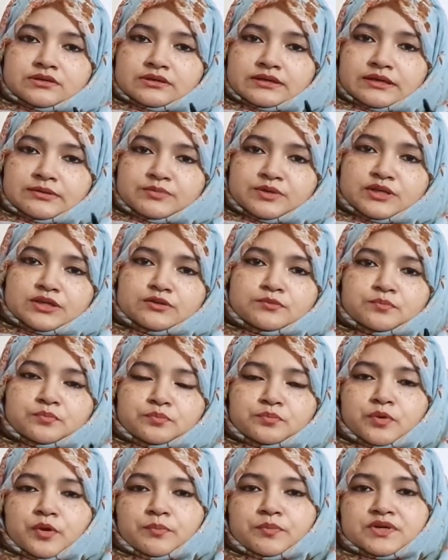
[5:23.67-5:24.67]
chemical
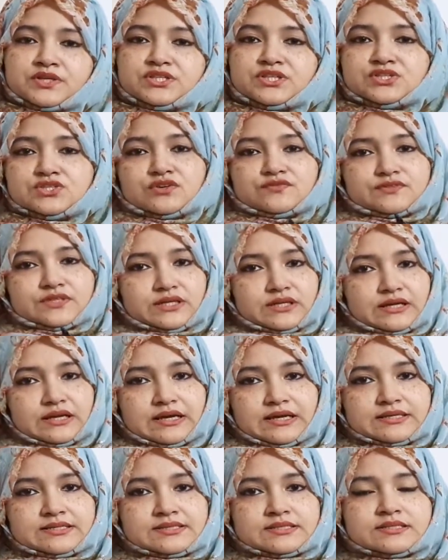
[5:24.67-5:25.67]
properties of the
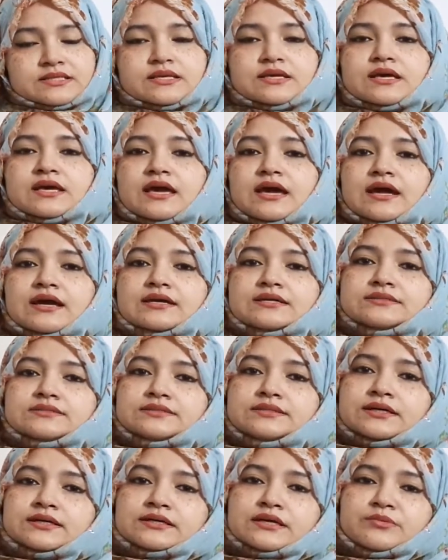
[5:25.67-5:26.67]
glass and
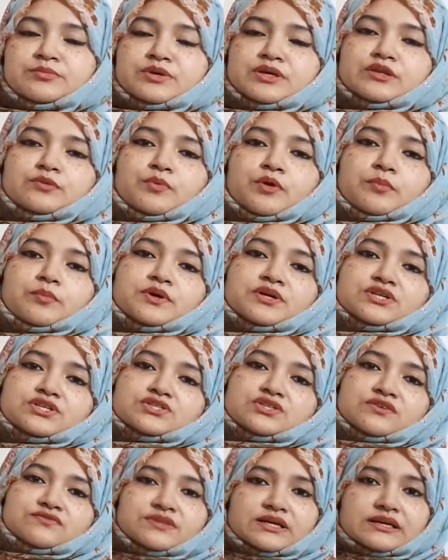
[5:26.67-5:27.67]
the chemical properties
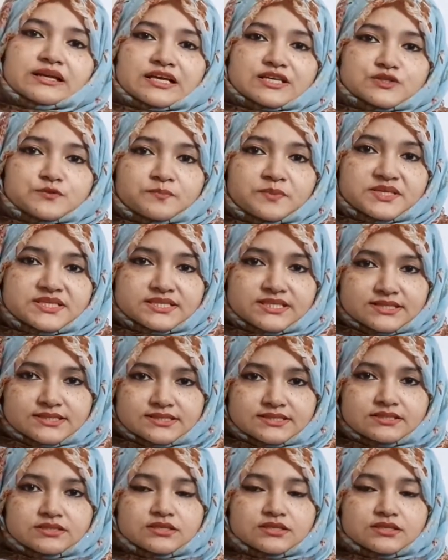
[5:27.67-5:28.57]
of the glass pieces.